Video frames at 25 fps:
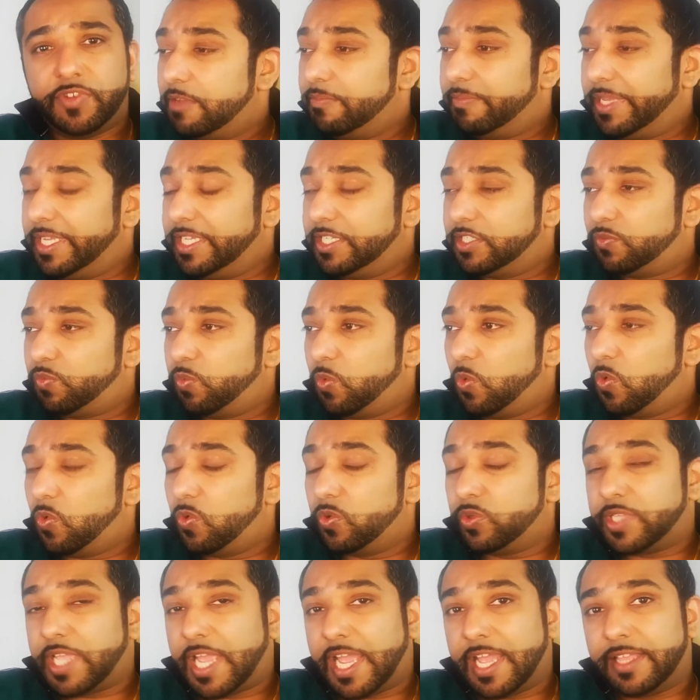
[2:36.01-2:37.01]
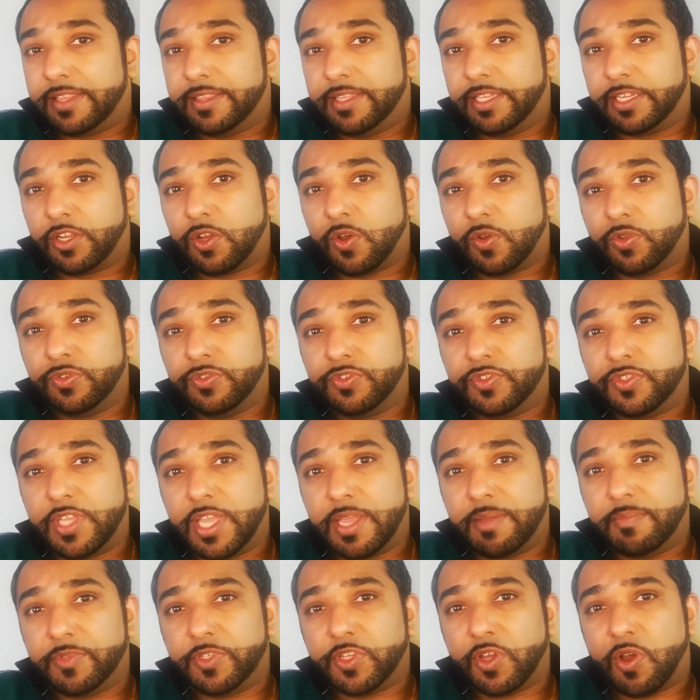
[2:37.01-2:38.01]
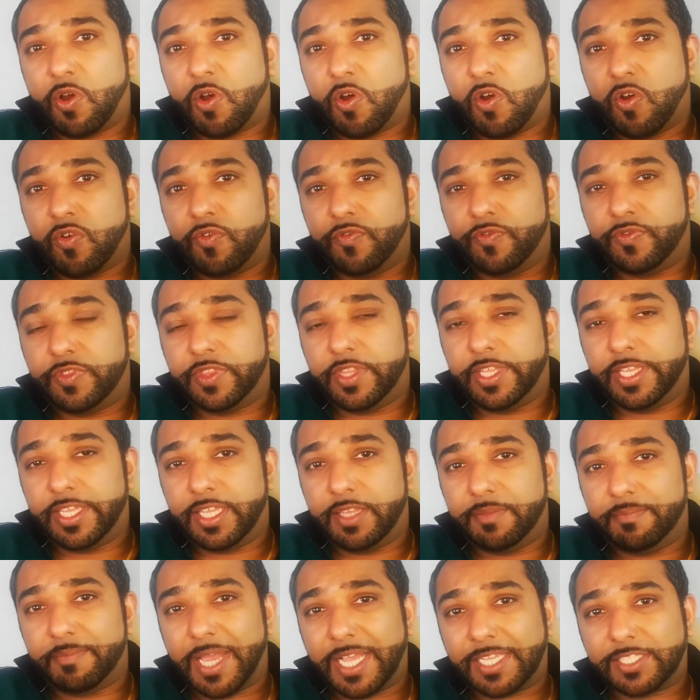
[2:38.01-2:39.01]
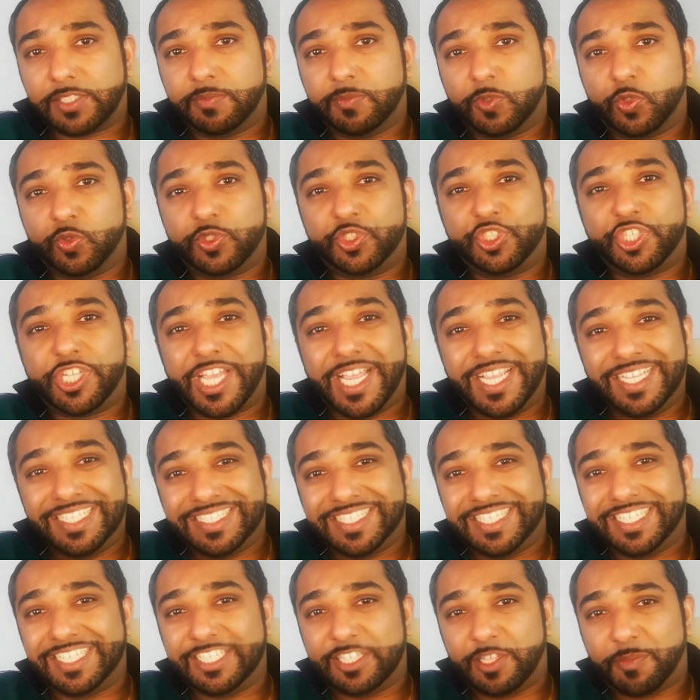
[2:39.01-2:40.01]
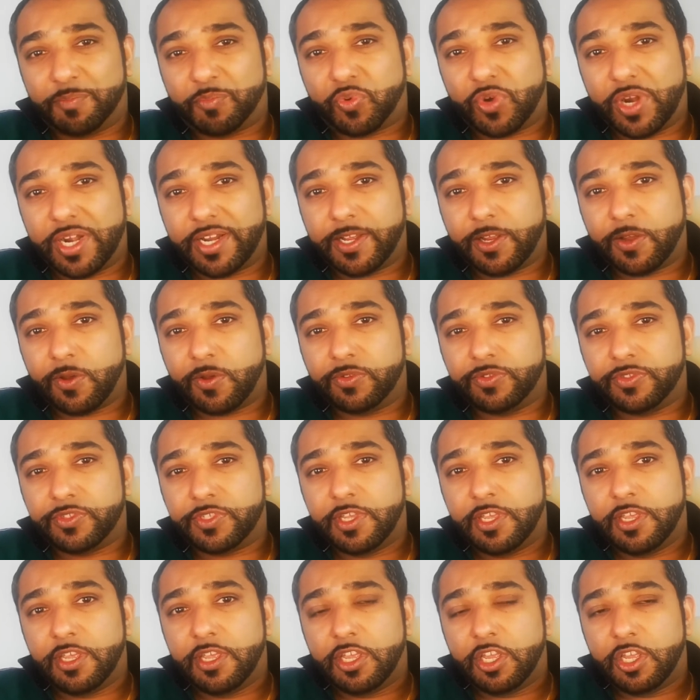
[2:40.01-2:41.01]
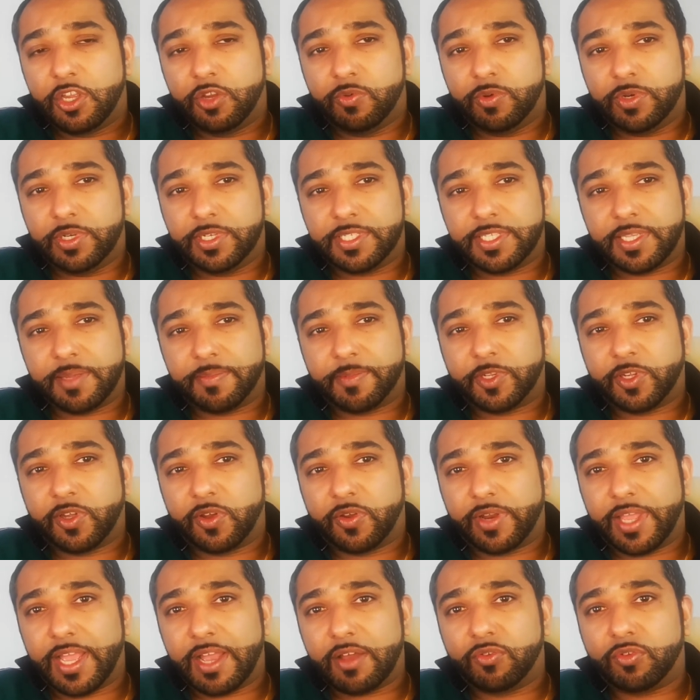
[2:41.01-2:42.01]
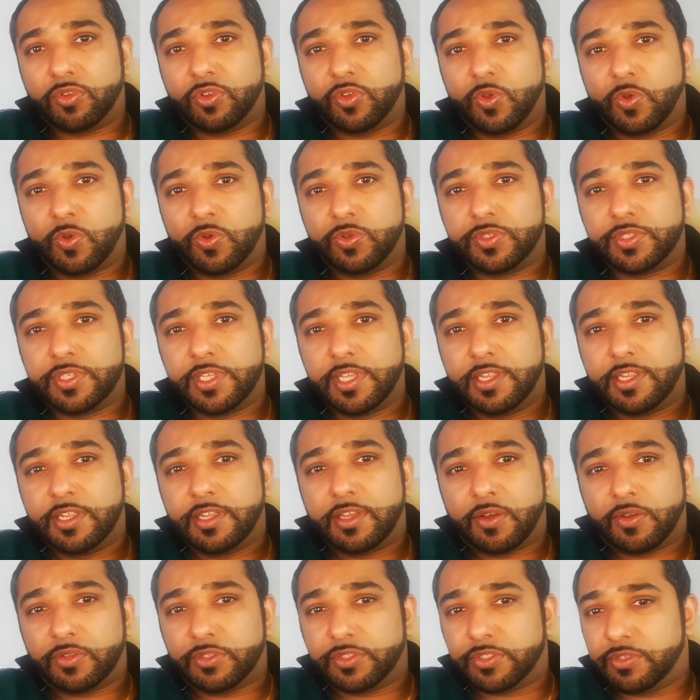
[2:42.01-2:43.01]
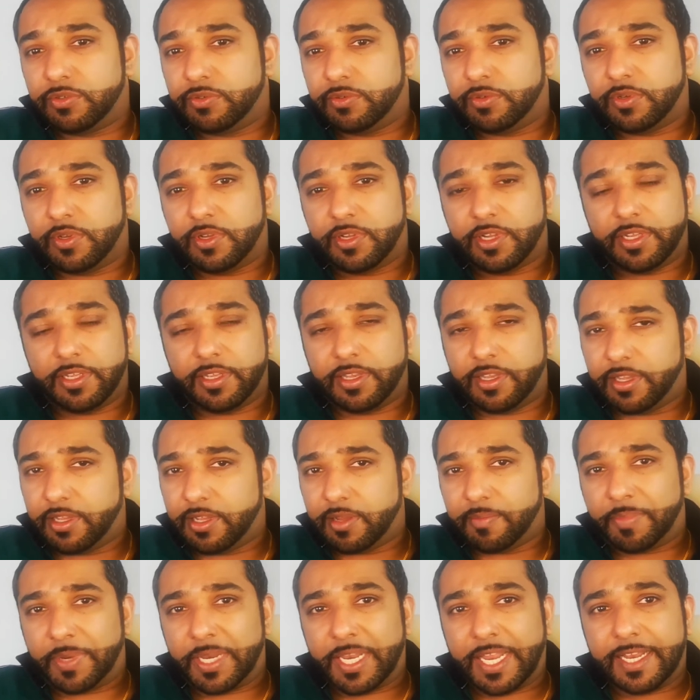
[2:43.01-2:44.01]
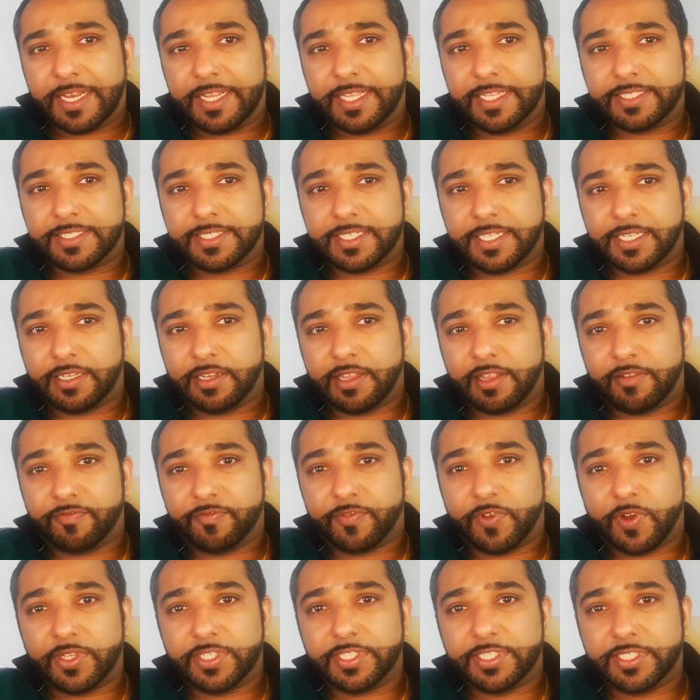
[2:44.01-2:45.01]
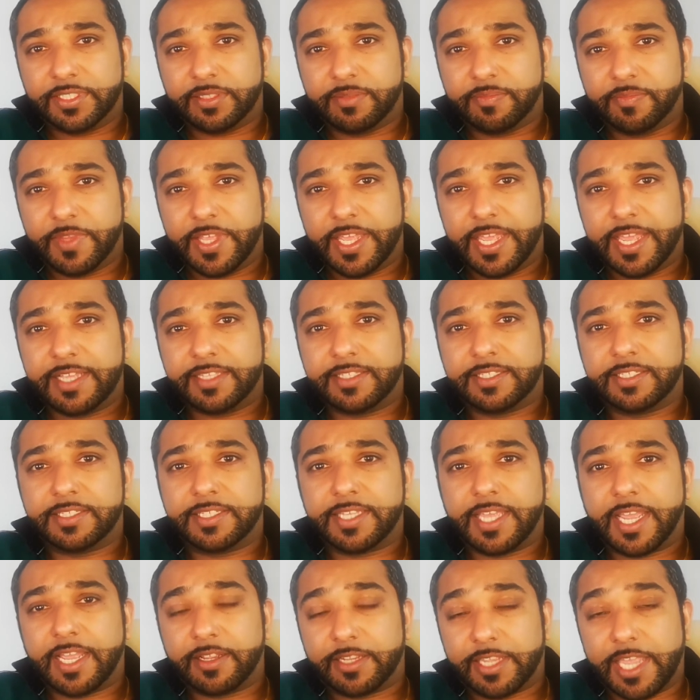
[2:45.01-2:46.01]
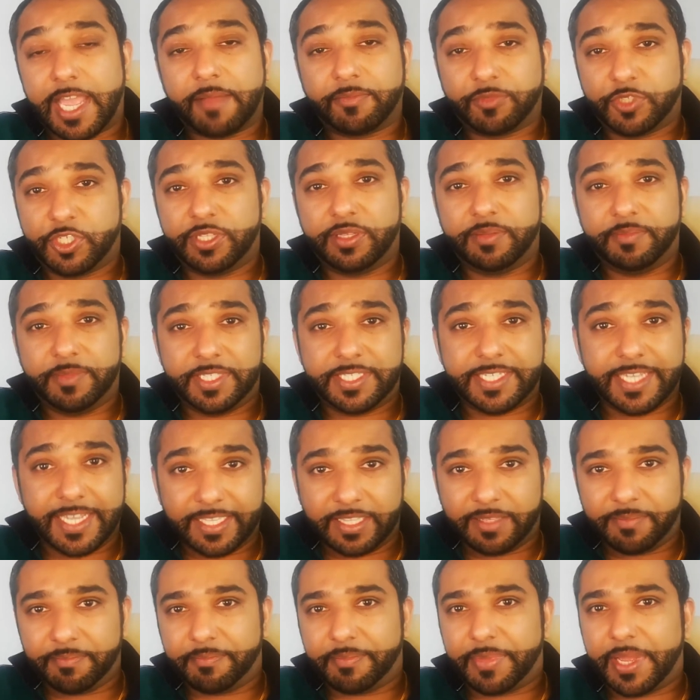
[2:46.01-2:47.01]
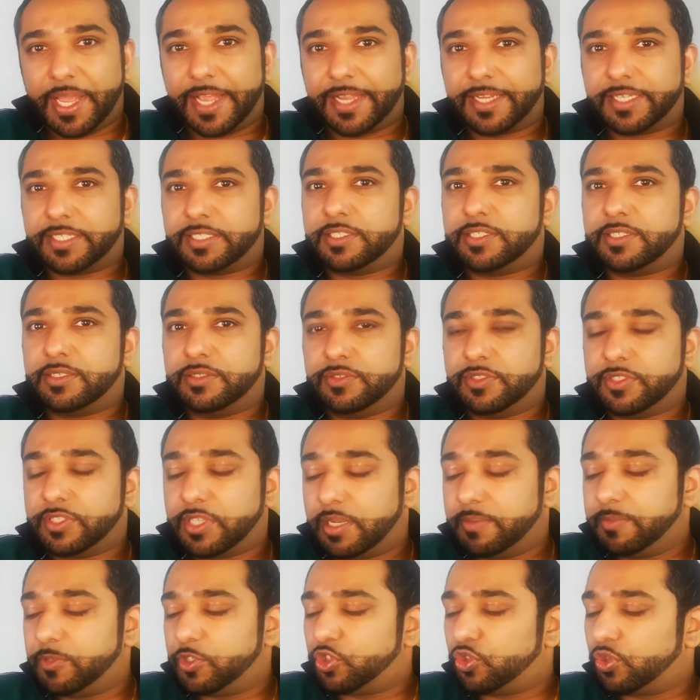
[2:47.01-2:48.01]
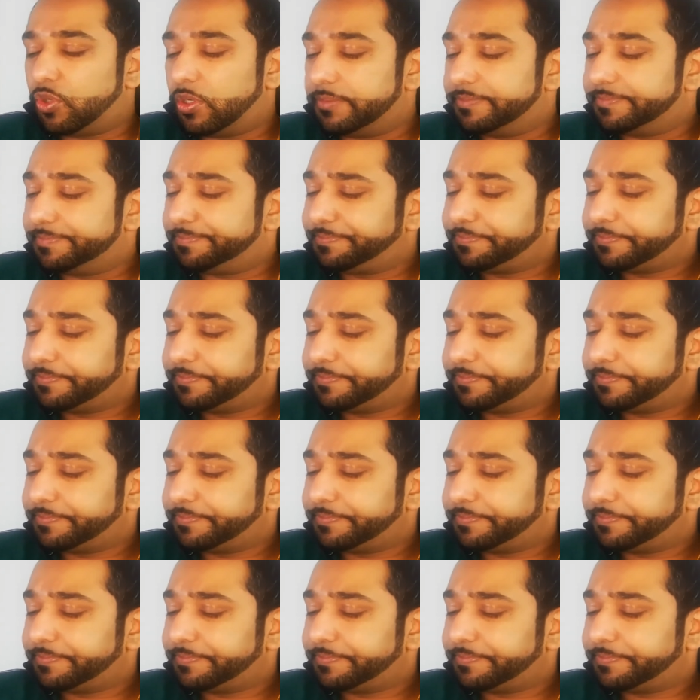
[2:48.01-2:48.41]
Beast Wars had the concept of the Maximals chasing the Predacons, who were Decepticon outlaws, onto a planet and fighting them there to capture them and take them back to Cybertron.